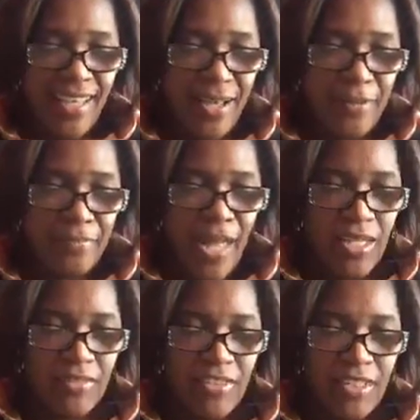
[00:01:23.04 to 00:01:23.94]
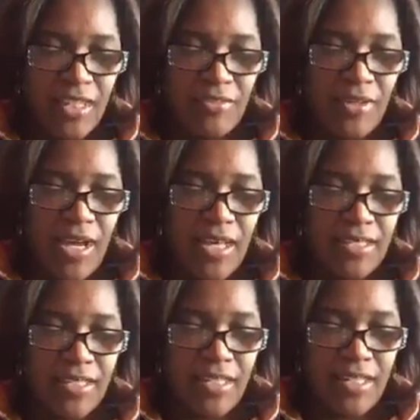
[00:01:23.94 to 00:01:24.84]
I love to give you guys
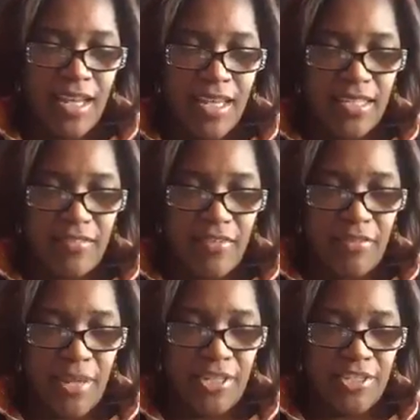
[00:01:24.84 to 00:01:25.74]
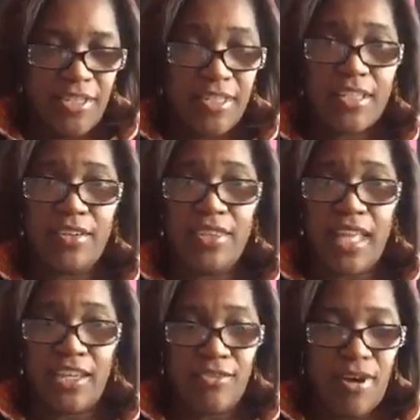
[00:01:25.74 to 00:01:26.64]
good nuggets of information. So
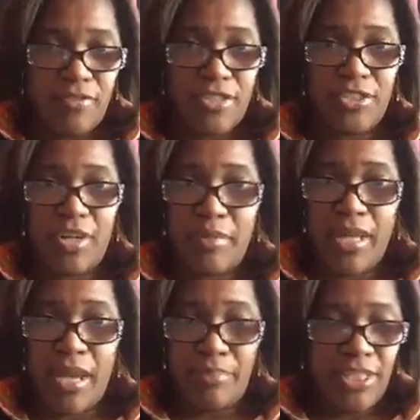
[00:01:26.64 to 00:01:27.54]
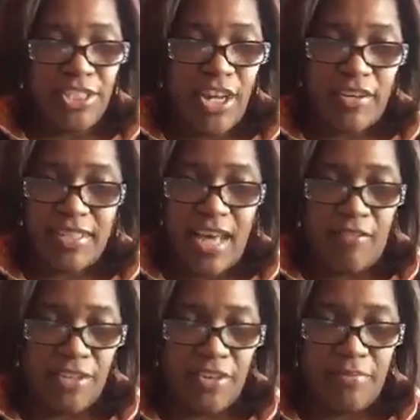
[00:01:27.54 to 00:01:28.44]
thank you all for joining me, and please share this out
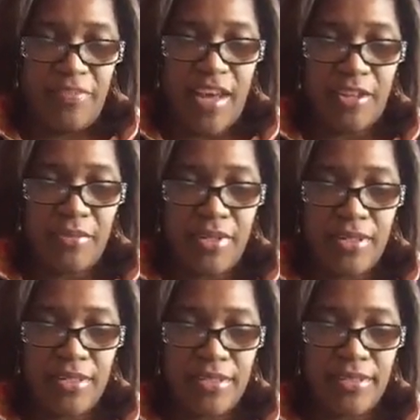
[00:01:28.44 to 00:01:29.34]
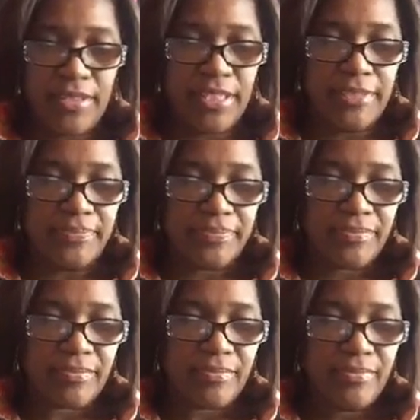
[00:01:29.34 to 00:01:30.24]
with your followers.
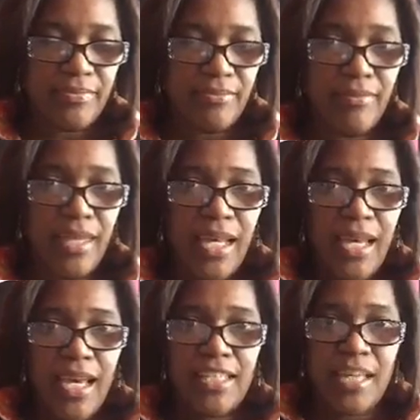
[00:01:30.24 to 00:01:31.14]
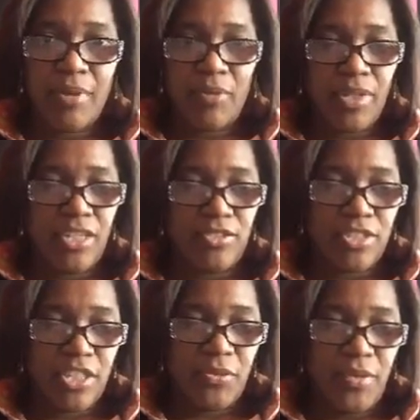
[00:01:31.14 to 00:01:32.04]
It's going to be a really
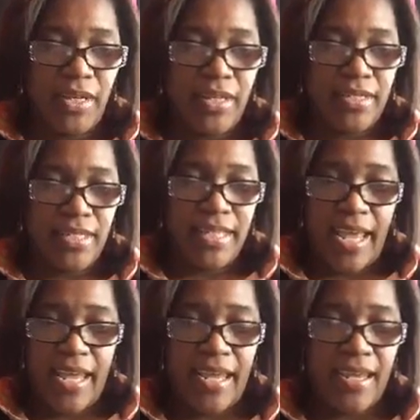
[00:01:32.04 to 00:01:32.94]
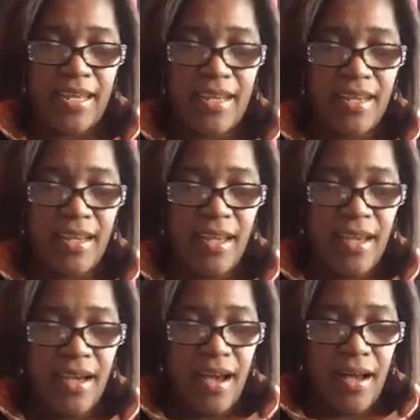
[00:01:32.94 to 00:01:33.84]
interesting one today.
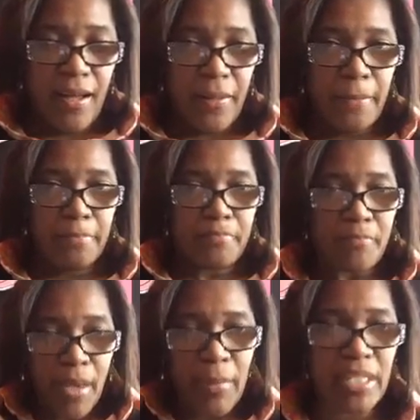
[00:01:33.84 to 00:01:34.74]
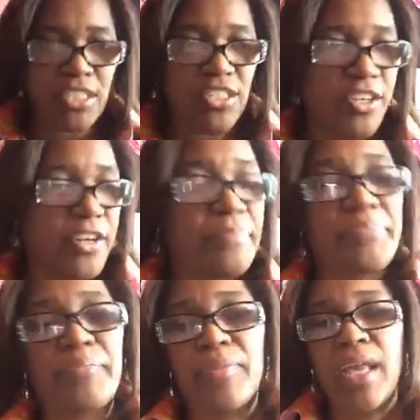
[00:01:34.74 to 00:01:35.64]
But let's get started.
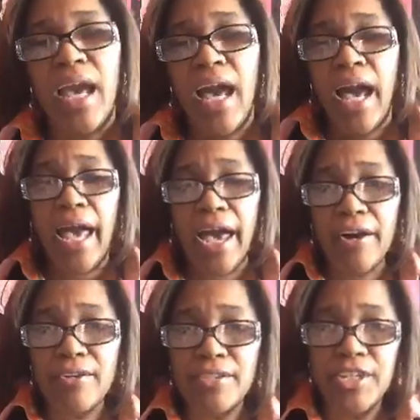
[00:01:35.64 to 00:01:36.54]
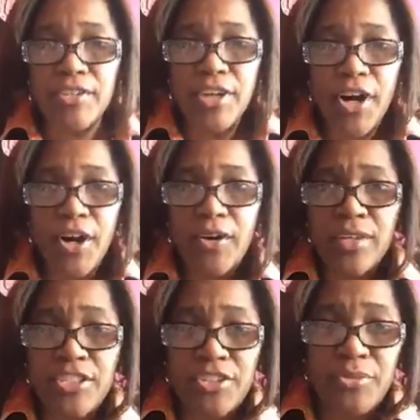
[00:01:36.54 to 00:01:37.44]
How do you know
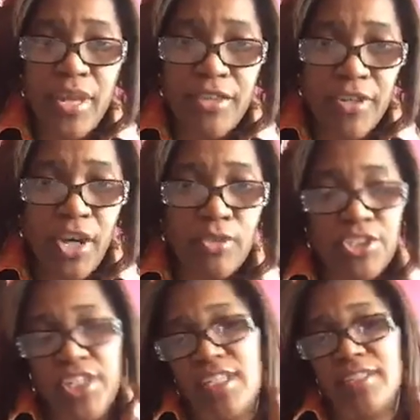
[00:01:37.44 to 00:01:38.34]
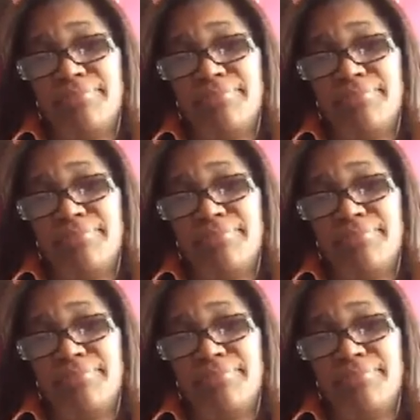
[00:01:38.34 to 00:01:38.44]
that you're ready for coaching?